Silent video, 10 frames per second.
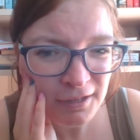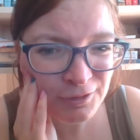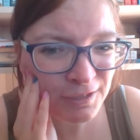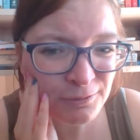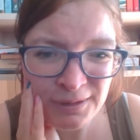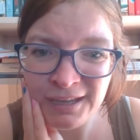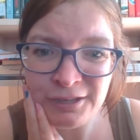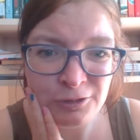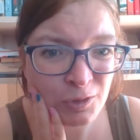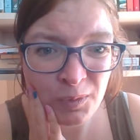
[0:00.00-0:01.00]
You didn't really get
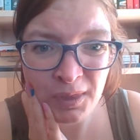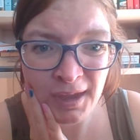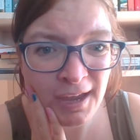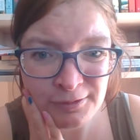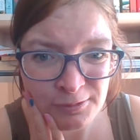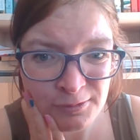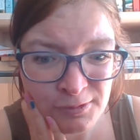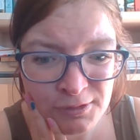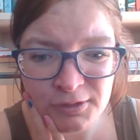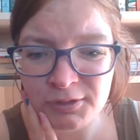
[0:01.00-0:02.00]
to know the
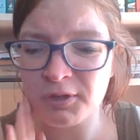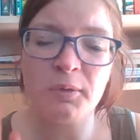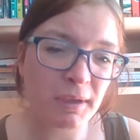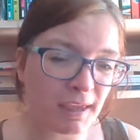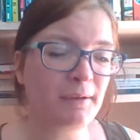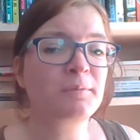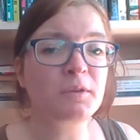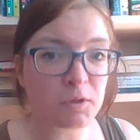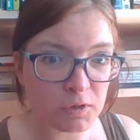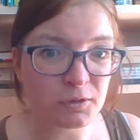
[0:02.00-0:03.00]
characters. So, yeah,
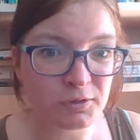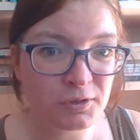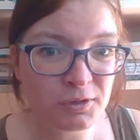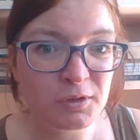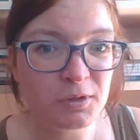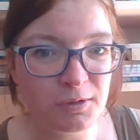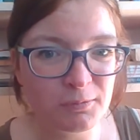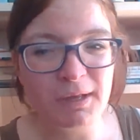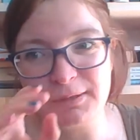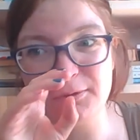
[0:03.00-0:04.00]
good.
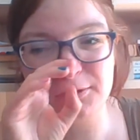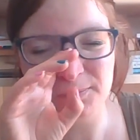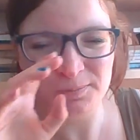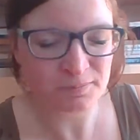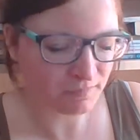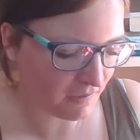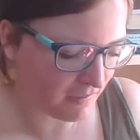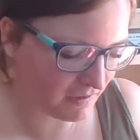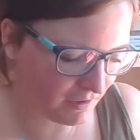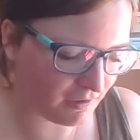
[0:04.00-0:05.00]
I suppose
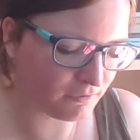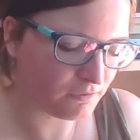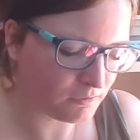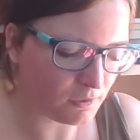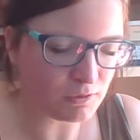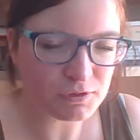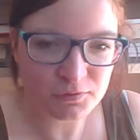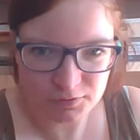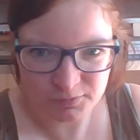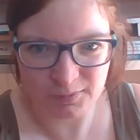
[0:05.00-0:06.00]
that kind of goes
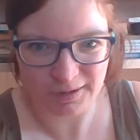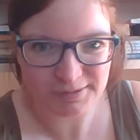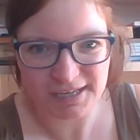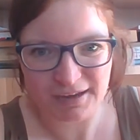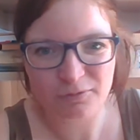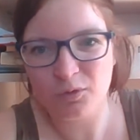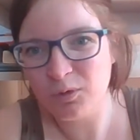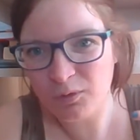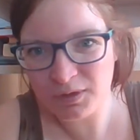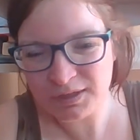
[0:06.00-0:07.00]
for what I was saying for
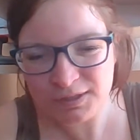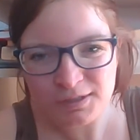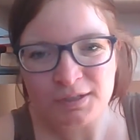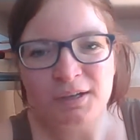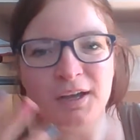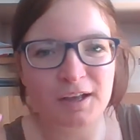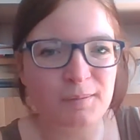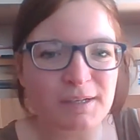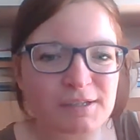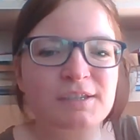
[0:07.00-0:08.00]
all these
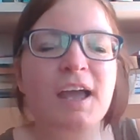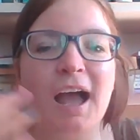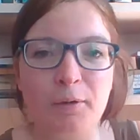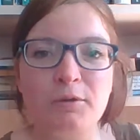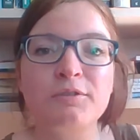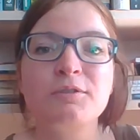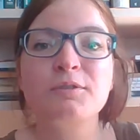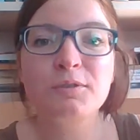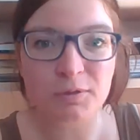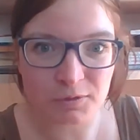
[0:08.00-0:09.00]
elements. I want
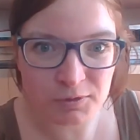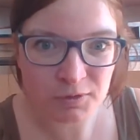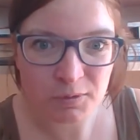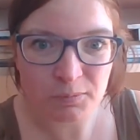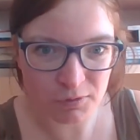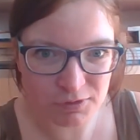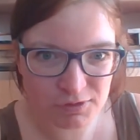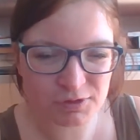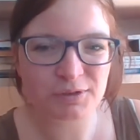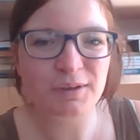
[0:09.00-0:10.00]
good
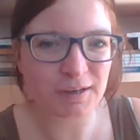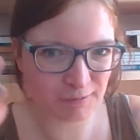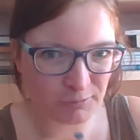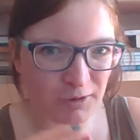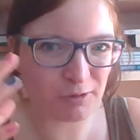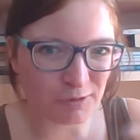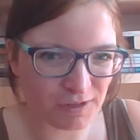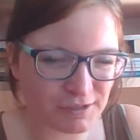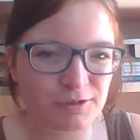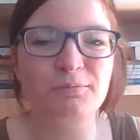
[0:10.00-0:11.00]
books and with all
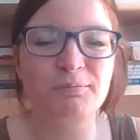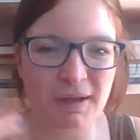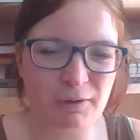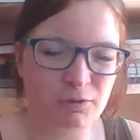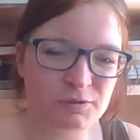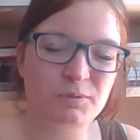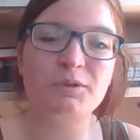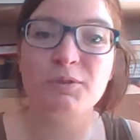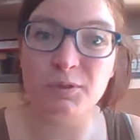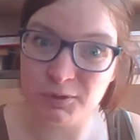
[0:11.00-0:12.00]
this. Not bad ones, but
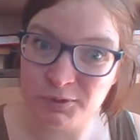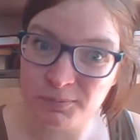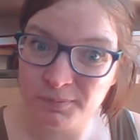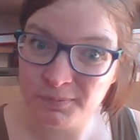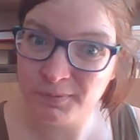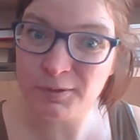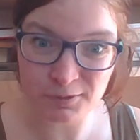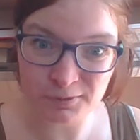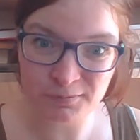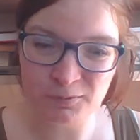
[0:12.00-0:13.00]
good.
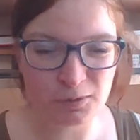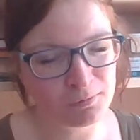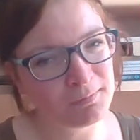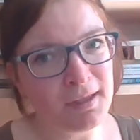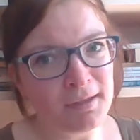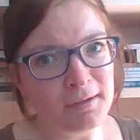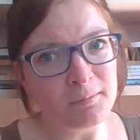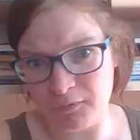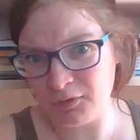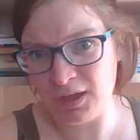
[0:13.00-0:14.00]
Good. Or
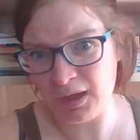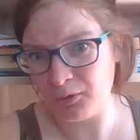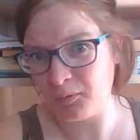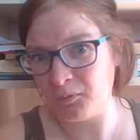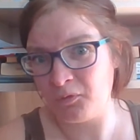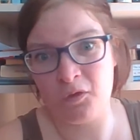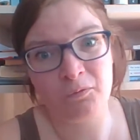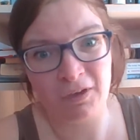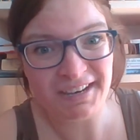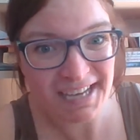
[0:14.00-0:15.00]
perfectly, or
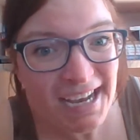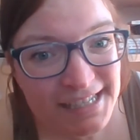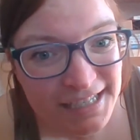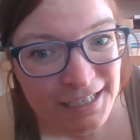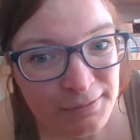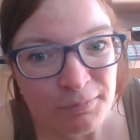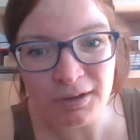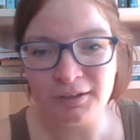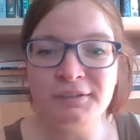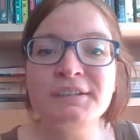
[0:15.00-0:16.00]
fantastic,
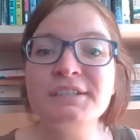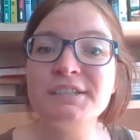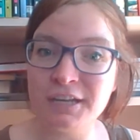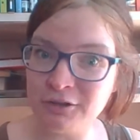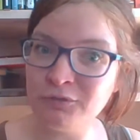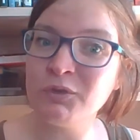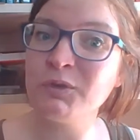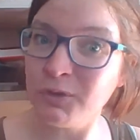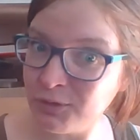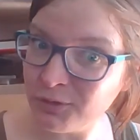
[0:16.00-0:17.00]
but I'll settle for
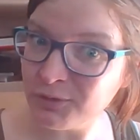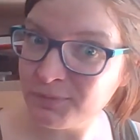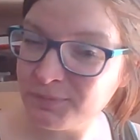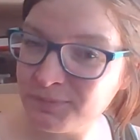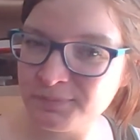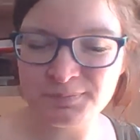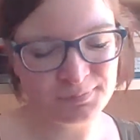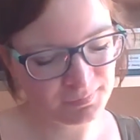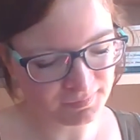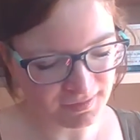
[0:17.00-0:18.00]
good.
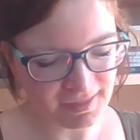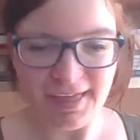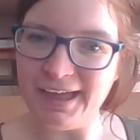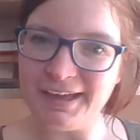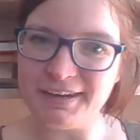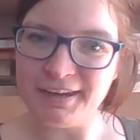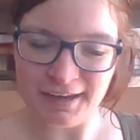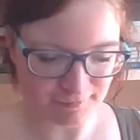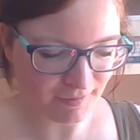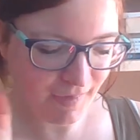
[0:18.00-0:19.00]
And,
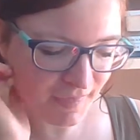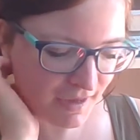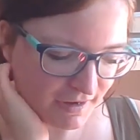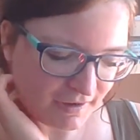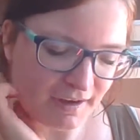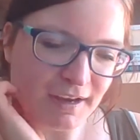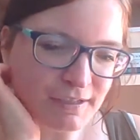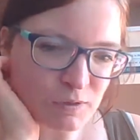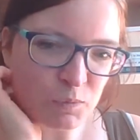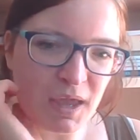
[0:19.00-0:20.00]
yeah. And then
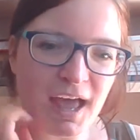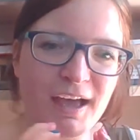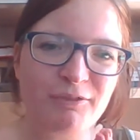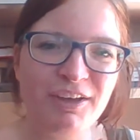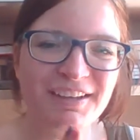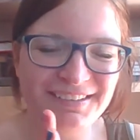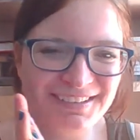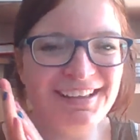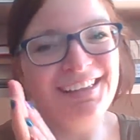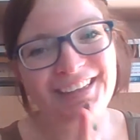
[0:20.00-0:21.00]
next we have,
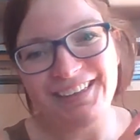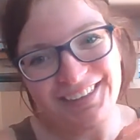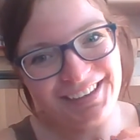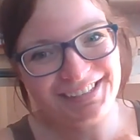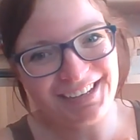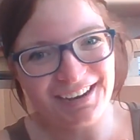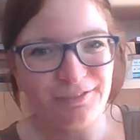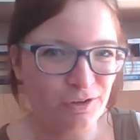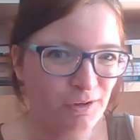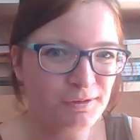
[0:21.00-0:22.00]
this kind
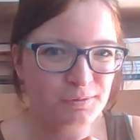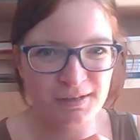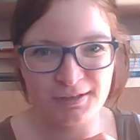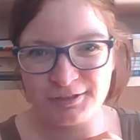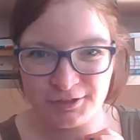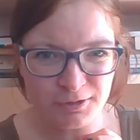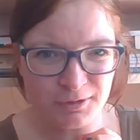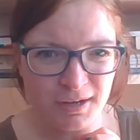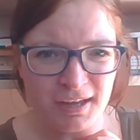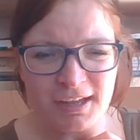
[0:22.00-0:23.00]
of comes with a little
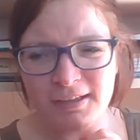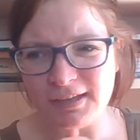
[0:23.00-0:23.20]
story.